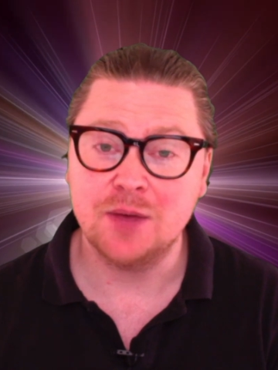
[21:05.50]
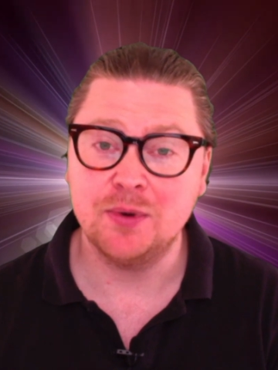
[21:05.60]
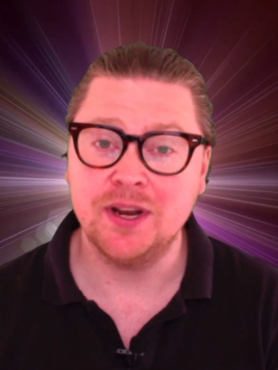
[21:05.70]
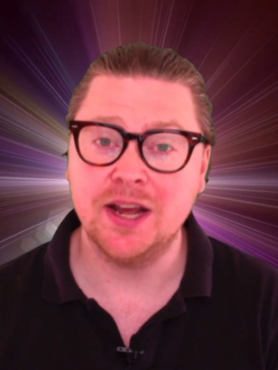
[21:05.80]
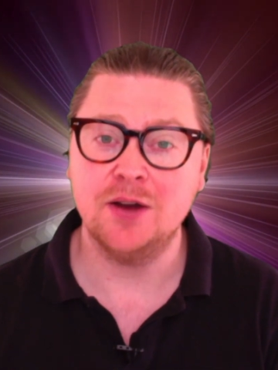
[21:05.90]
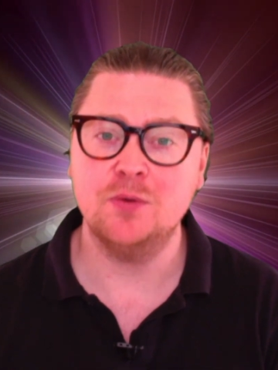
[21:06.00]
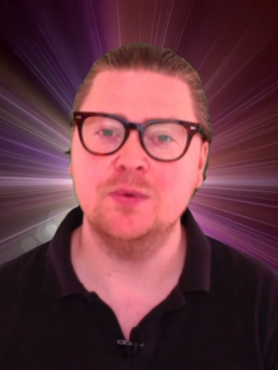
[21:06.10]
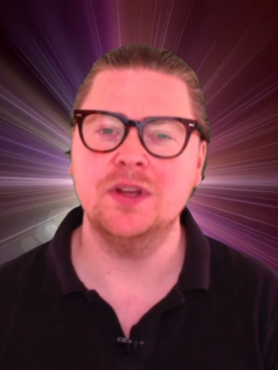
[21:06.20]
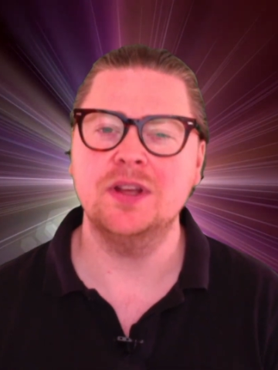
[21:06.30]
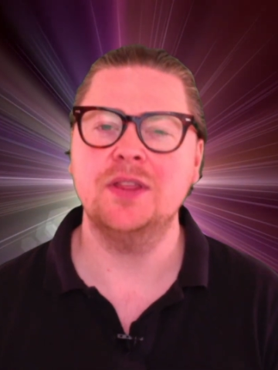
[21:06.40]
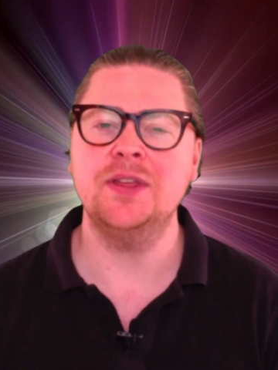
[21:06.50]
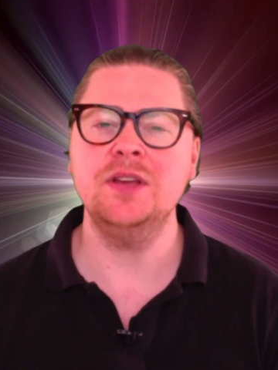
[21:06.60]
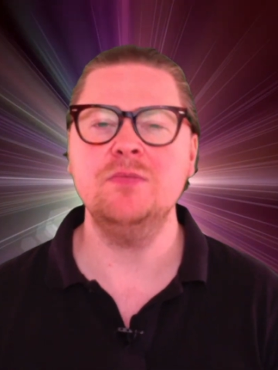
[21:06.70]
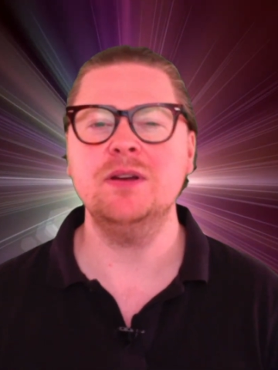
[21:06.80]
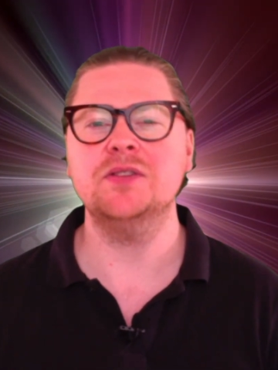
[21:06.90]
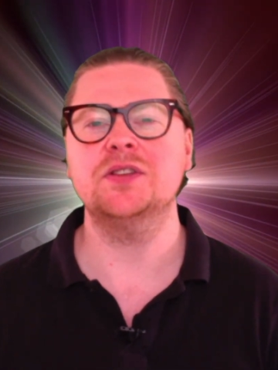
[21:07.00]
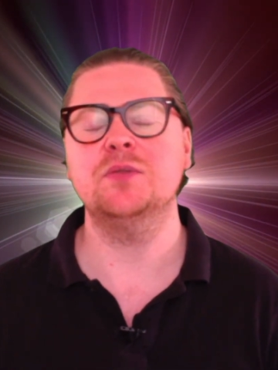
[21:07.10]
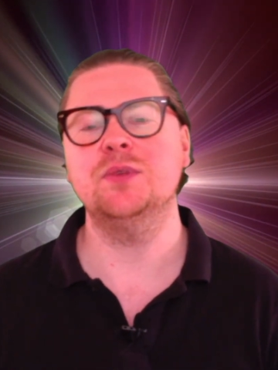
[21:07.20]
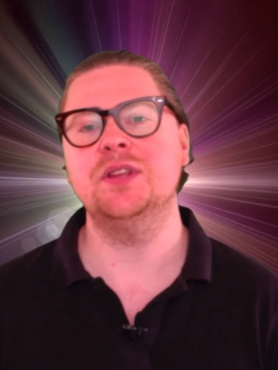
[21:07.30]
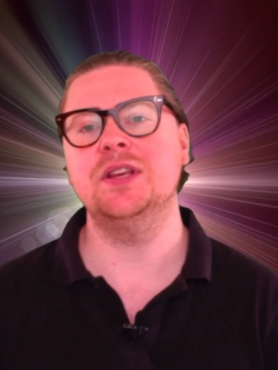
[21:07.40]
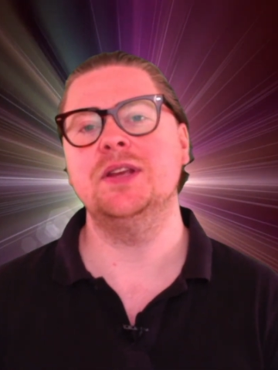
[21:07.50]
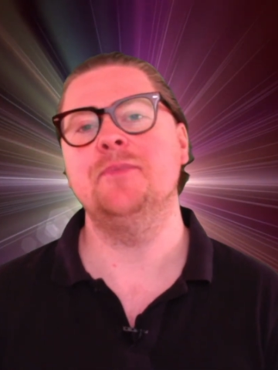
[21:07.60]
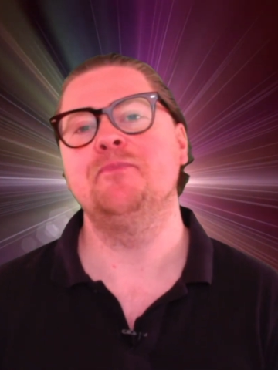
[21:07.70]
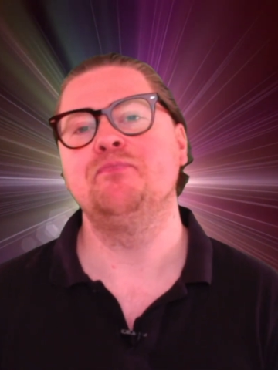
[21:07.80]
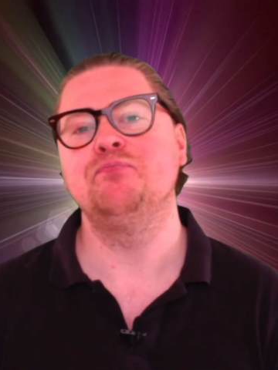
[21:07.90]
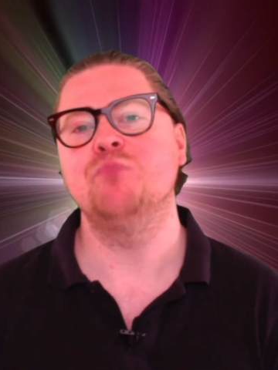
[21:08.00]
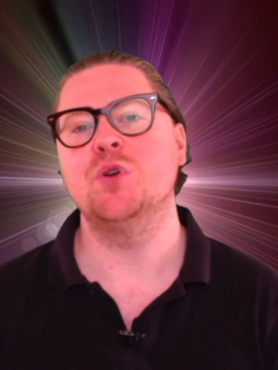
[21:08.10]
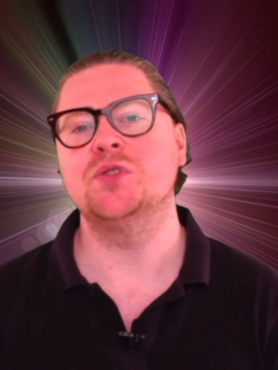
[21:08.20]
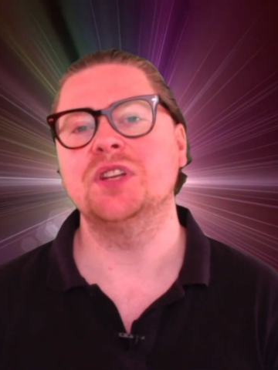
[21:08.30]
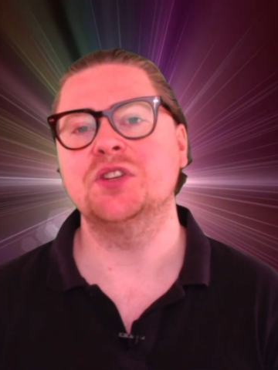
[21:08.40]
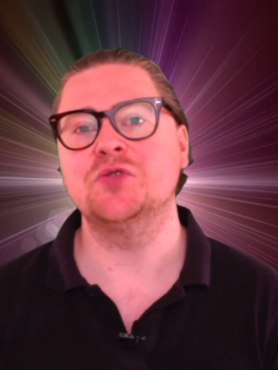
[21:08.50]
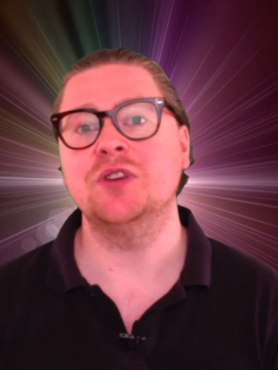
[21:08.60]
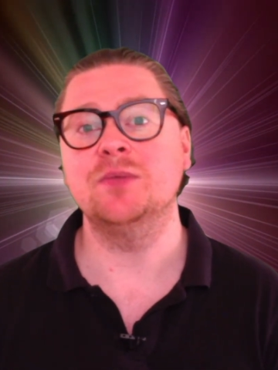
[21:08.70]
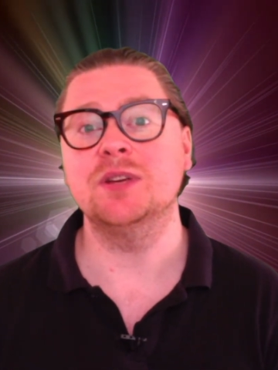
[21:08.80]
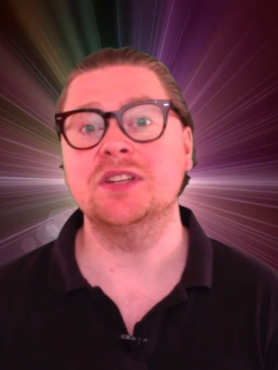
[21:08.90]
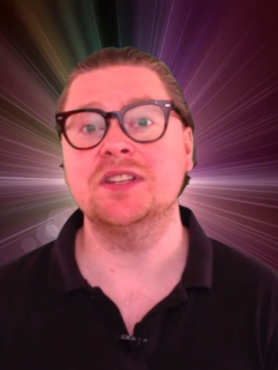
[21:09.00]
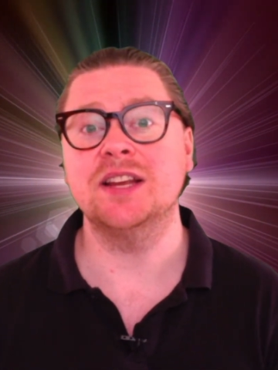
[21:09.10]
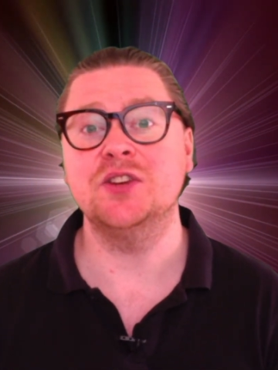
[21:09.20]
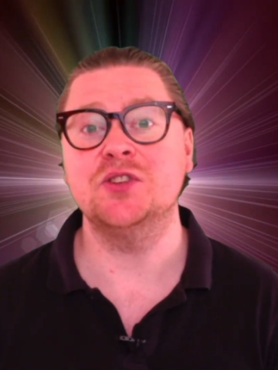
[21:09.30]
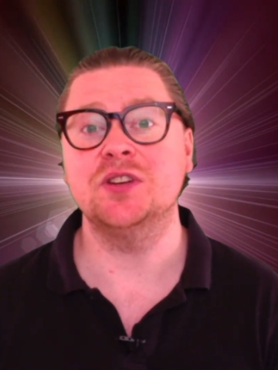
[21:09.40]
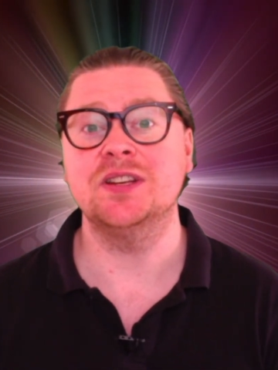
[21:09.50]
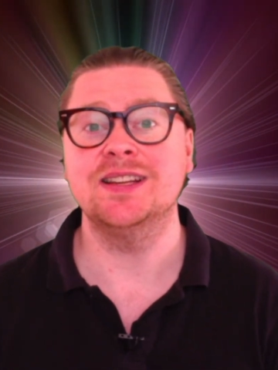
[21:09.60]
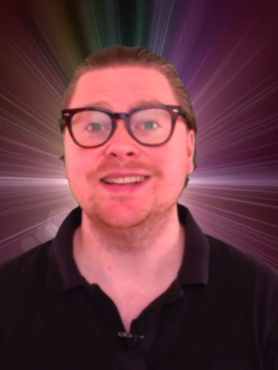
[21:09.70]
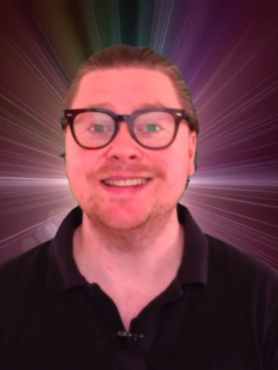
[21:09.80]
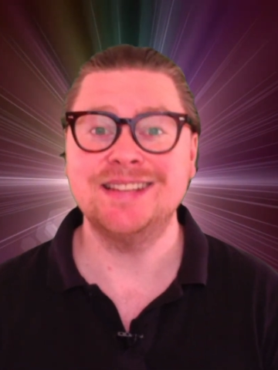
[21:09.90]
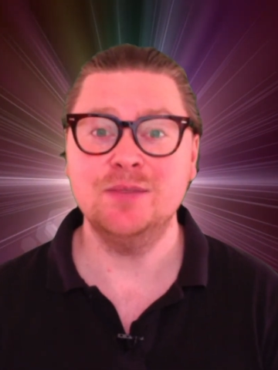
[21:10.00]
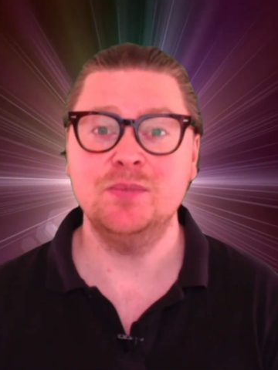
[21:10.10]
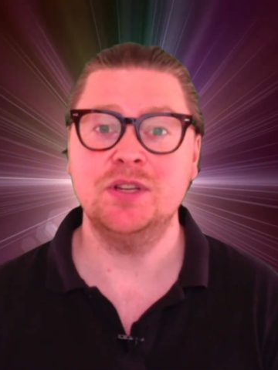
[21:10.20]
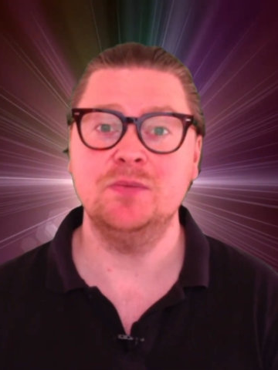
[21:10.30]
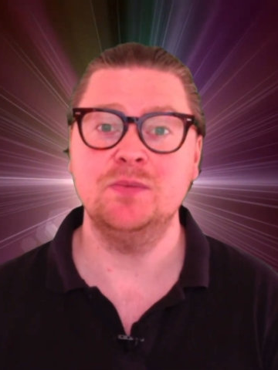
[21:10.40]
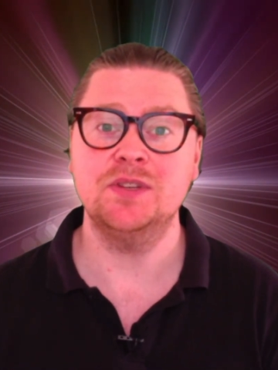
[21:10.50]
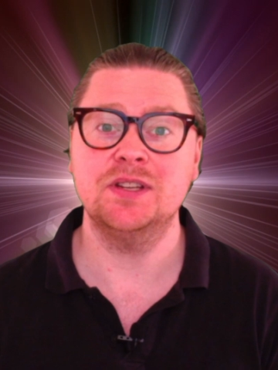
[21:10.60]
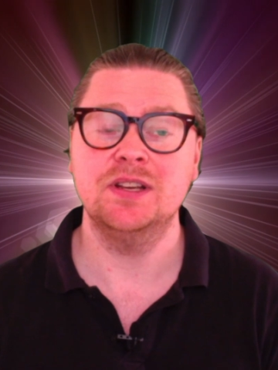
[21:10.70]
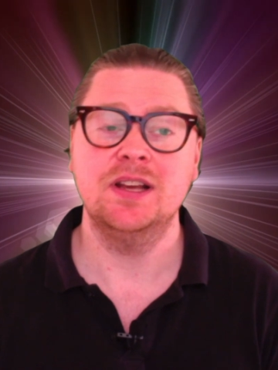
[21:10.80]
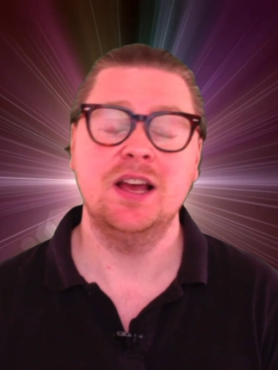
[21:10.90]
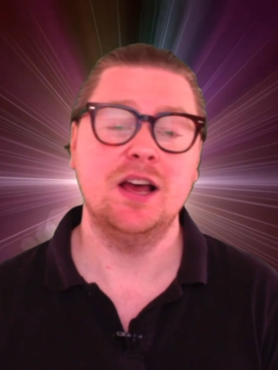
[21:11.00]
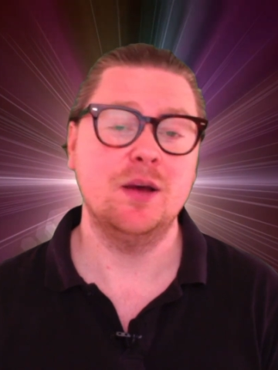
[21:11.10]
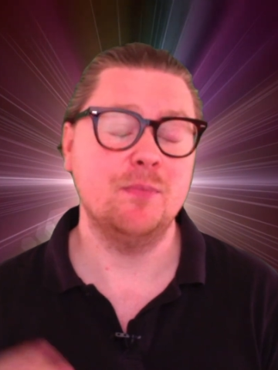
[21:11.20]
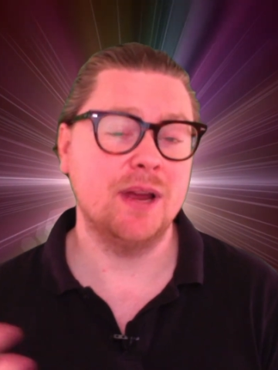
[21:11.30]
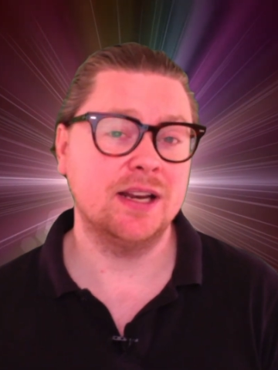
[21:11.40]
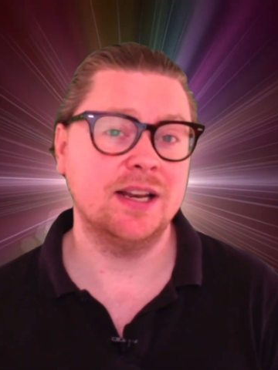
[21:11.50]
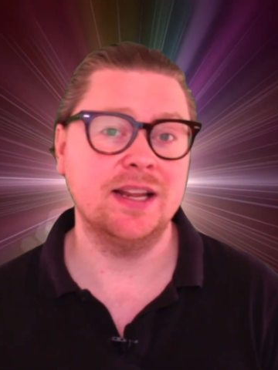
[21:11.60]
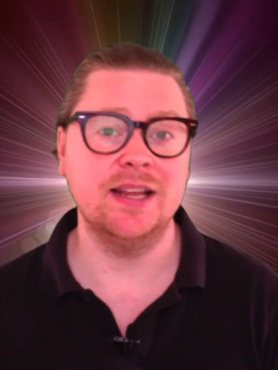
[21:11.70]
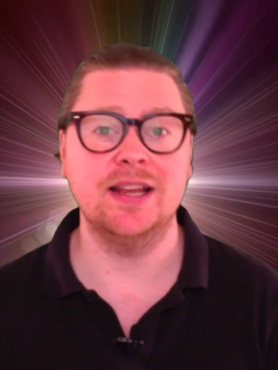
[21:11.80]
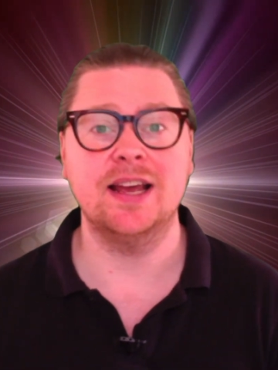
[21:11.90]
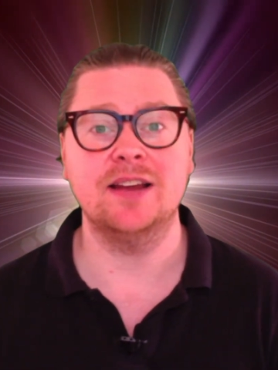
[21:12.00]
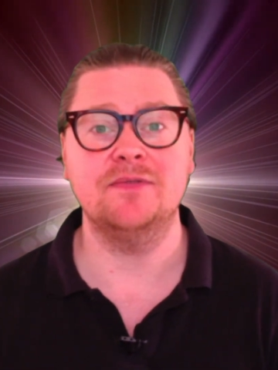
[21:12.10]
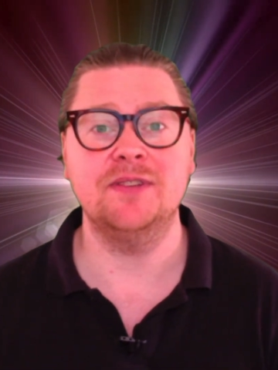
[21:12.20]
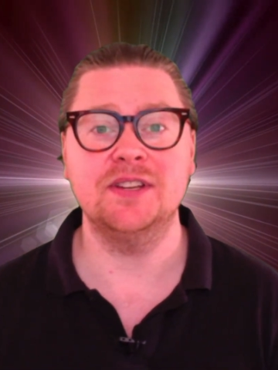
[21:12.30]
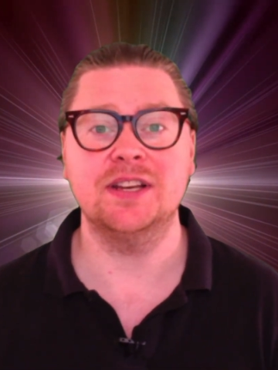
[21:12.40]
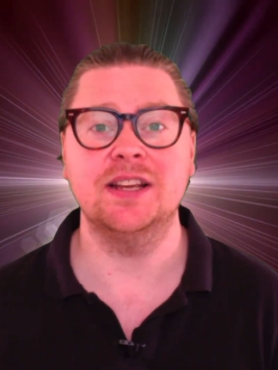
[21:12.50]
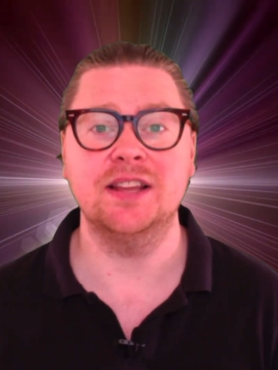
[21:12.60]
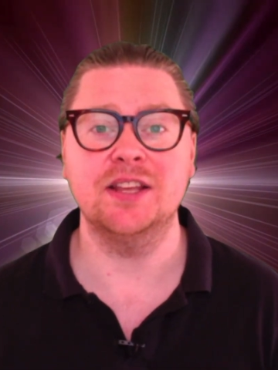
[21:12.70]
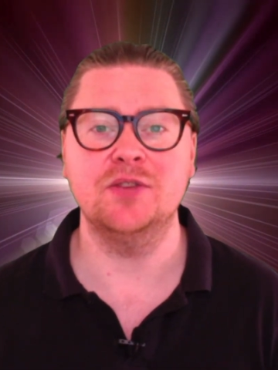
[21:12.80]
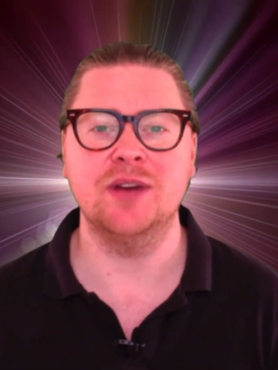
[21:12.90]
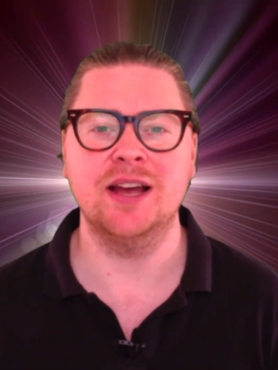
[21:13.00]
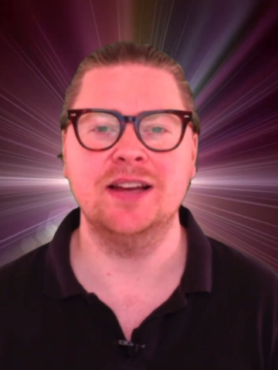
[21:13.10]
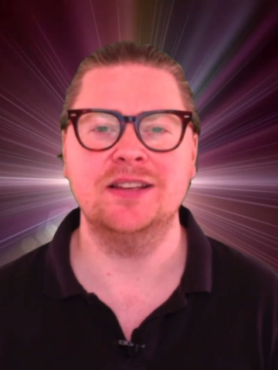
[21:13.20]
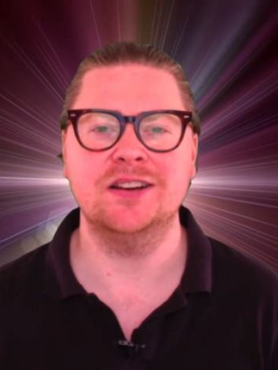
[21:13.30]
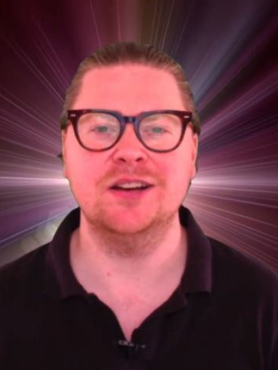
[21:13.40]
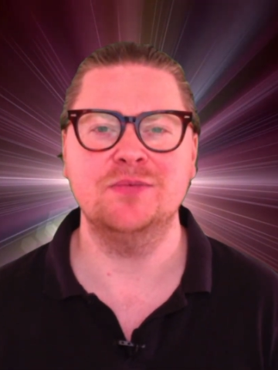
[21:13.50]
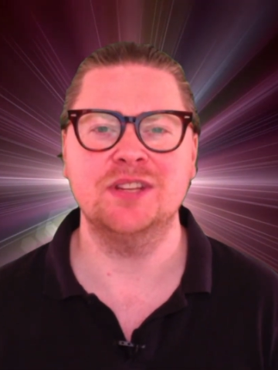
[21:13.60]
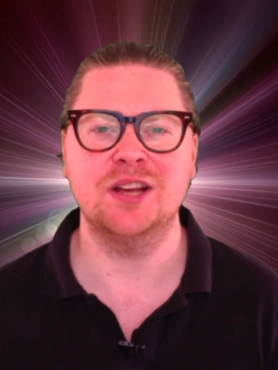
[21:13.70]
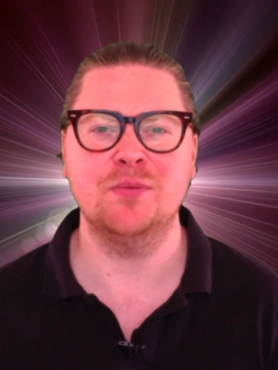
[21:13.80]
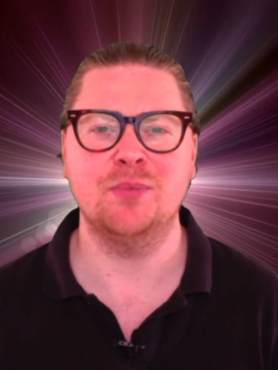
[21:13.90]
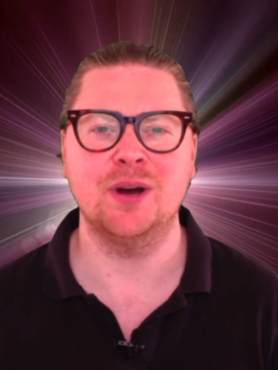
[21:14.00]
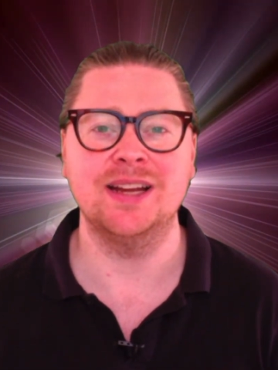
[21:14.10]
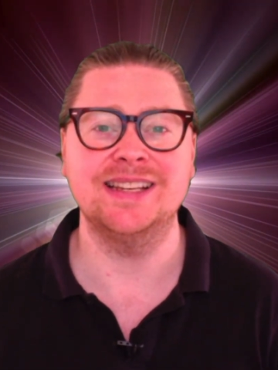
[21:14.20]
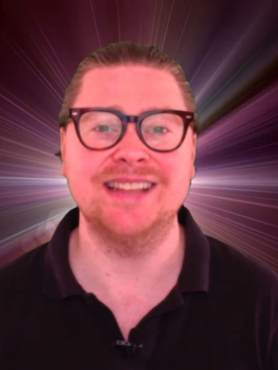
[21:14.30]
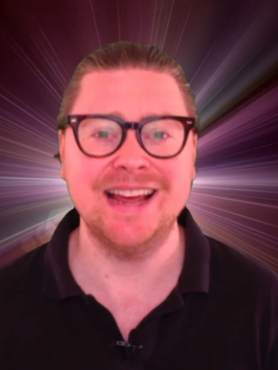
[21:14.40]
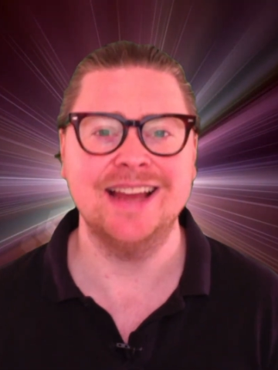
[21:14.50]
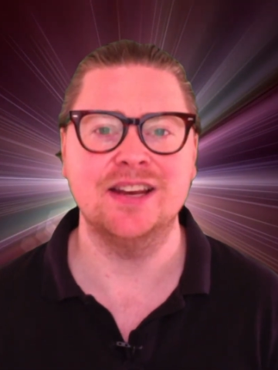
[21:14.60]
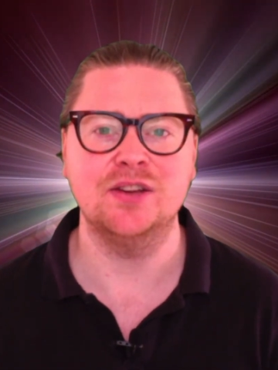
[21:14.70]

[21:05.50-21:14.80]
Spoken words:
now, think about some of the most extreme ascension symptoms mentally and physically that you had, times that by 10.